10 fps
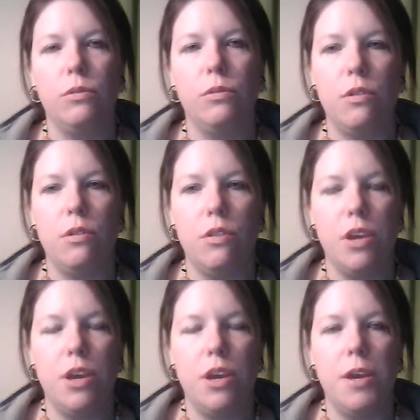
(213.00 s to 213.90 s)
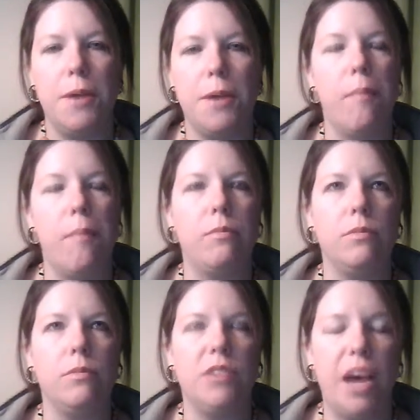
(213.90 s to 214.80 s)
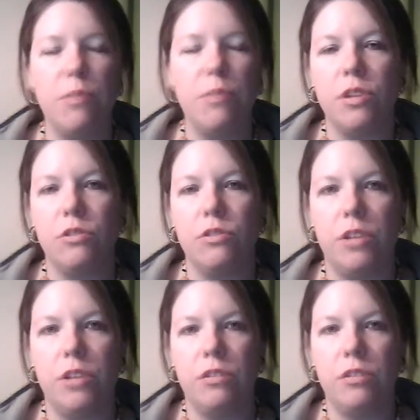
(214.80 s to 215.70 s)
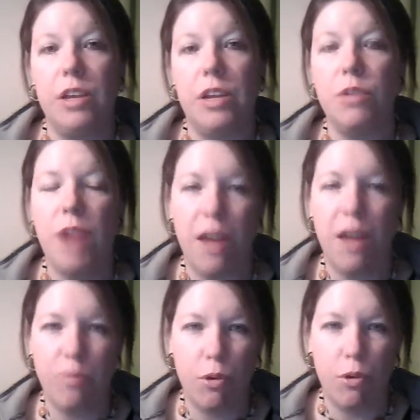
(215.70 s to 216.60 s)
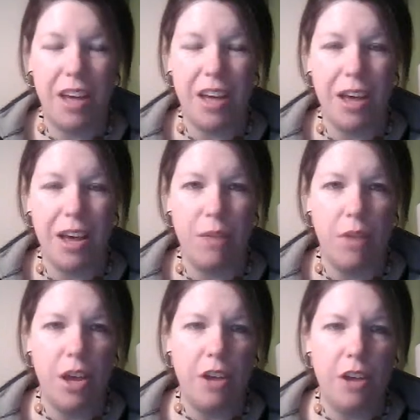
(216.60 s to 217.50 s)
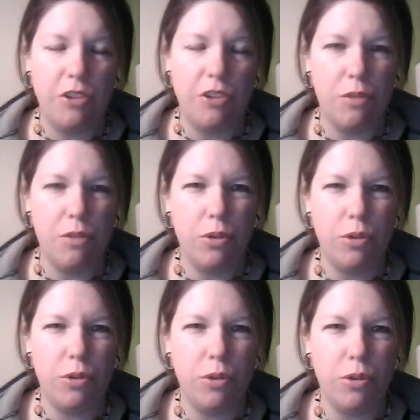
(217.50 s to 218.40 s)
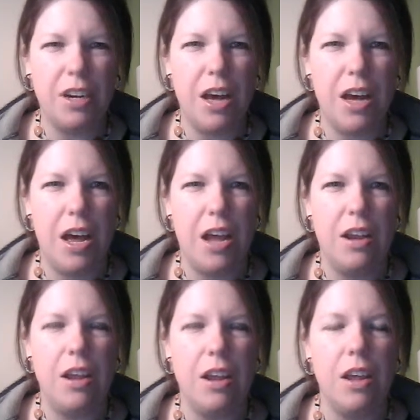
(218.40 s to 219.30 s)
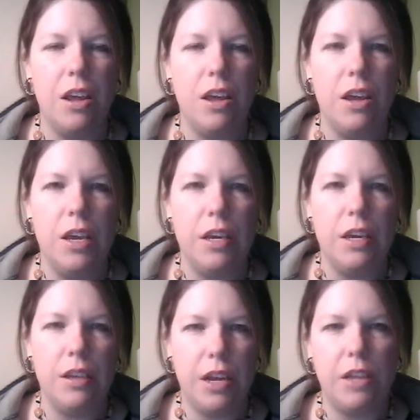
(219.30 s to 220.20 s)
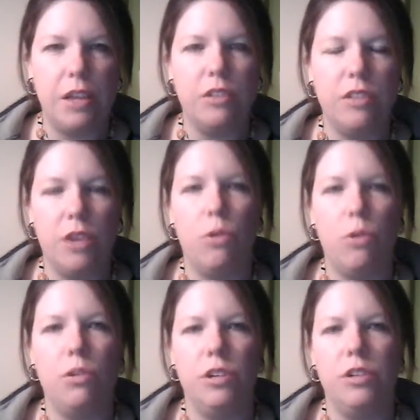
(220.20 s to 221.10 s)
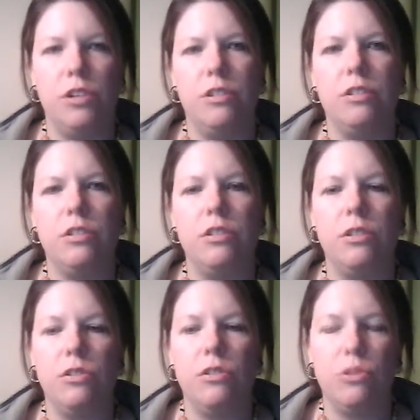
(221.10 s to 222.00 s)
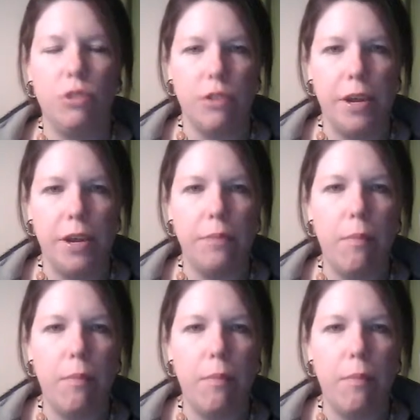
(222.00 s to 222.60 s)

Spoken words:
the time constraints so that he would have more time to try to really work on getting the stakeholders to agree.